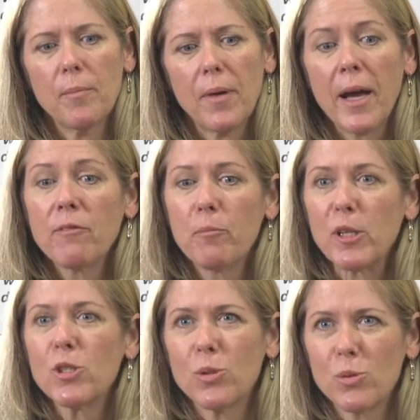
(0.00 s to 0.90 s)
I have big
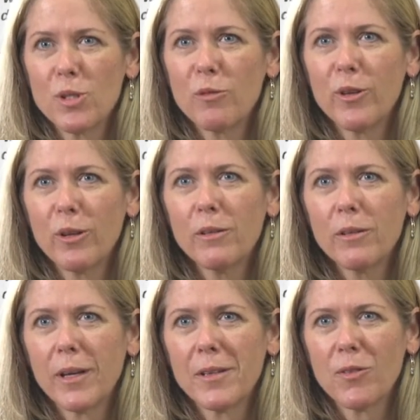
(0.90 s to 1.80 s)
shoes to fill
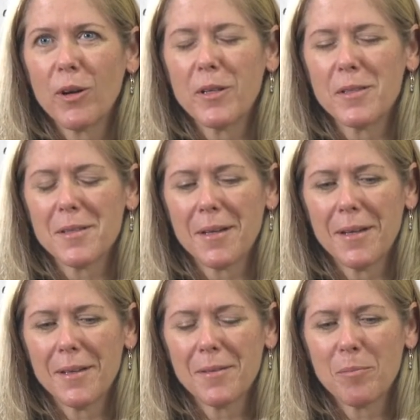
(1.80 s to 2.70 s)
as far as
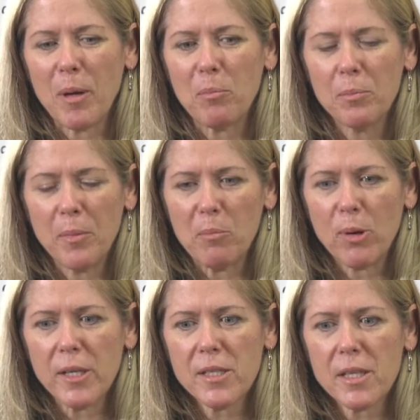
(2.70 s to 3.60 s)
my
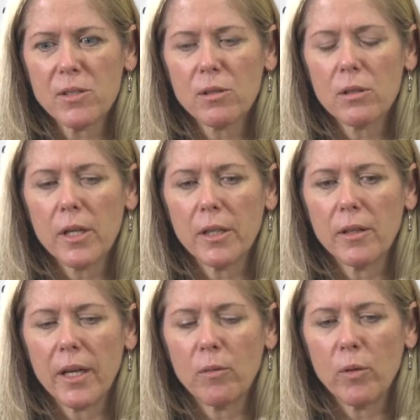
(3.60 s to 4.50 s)
predecessor
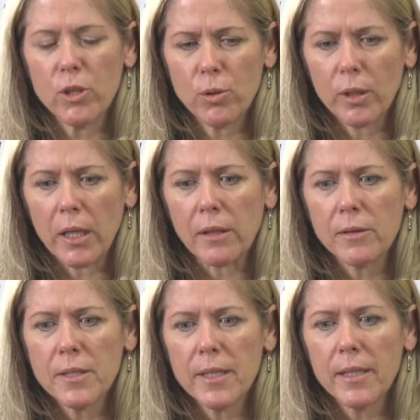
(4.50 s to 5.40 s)
and what Julie
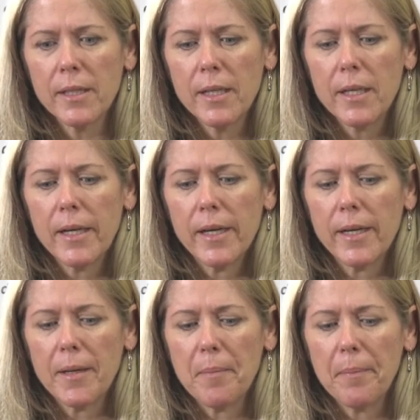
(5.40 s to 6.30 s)
Gill did,
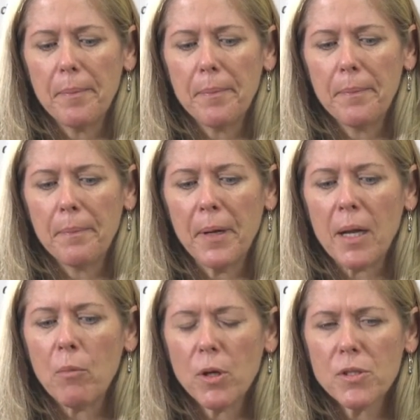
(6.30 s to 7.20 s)
but
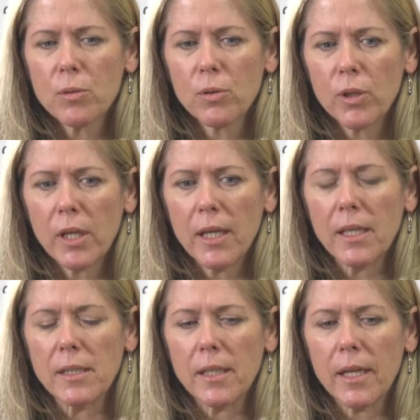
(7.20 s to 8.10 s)
I'm also looking
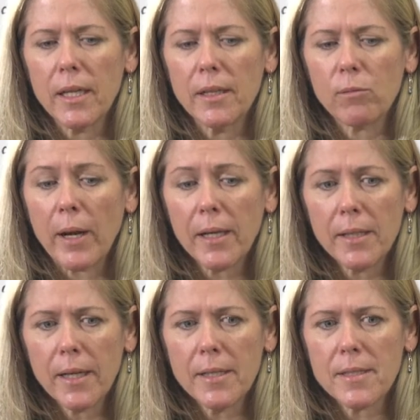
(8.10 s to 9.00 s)
and
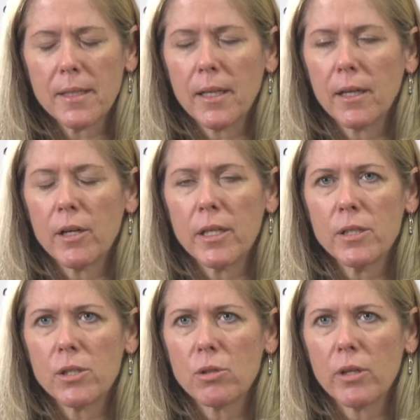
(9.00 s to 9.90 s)
recognizing that our
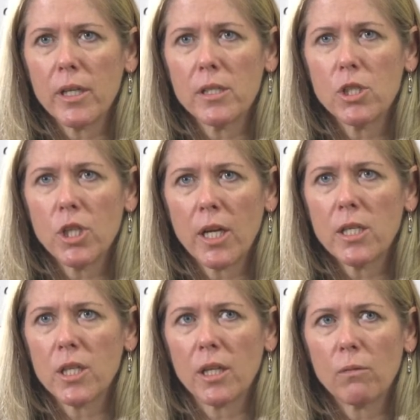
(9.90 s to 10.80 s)
industry is
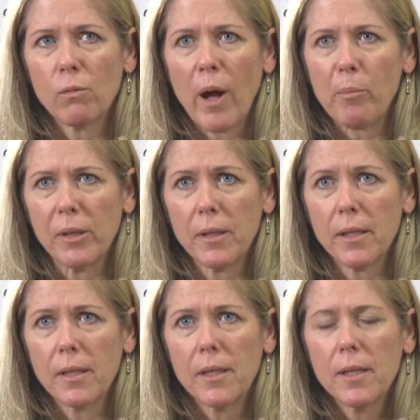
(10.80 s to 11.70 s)
changing
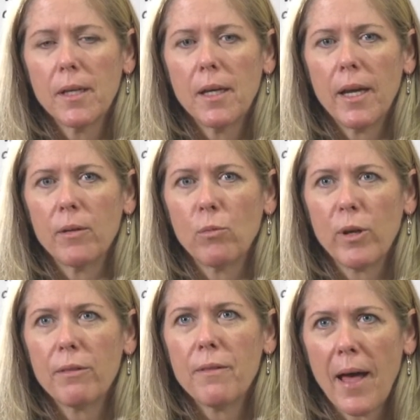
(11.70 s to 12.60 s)
rapidly, and
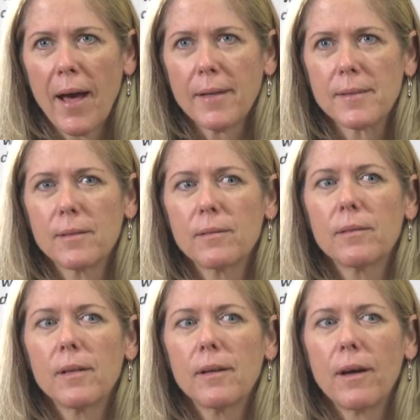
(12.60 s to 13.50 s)
with that,
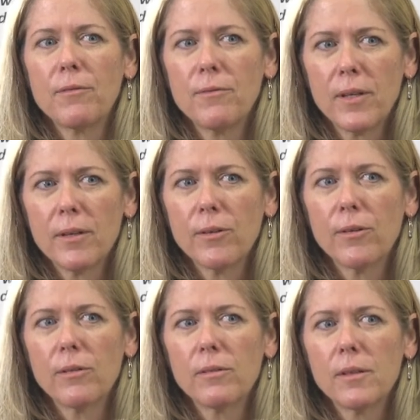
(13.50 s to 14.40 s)
I
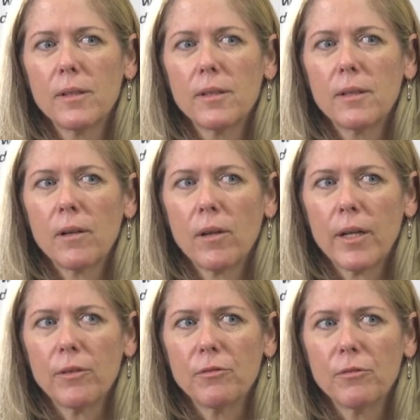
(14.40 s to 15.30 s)
feel a lot
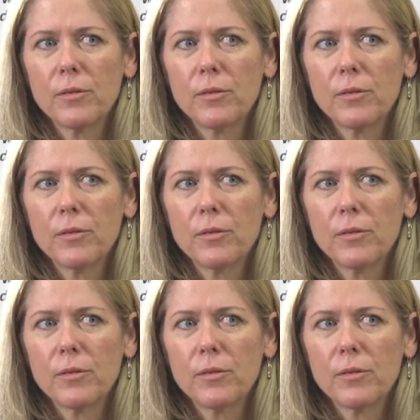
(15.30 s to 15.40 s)
of,